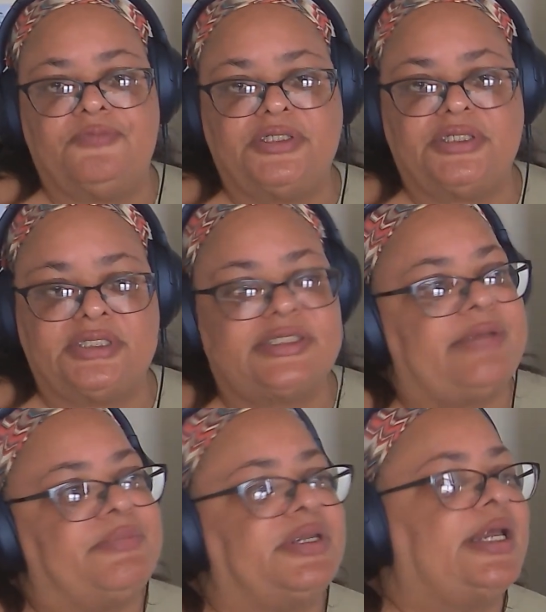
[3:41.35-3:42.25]
vision
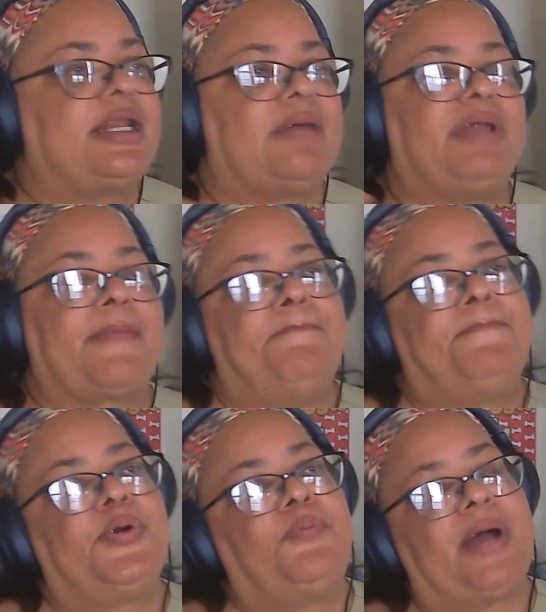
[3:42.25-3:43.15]
statement, and I'm like,
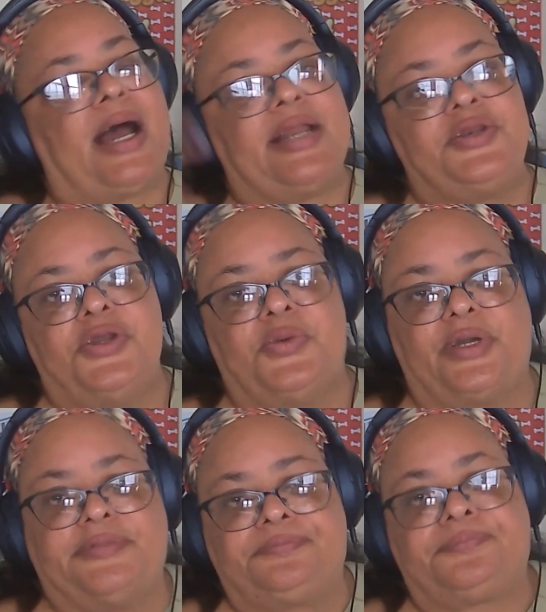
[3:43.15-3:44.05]
"Poop! I knew it.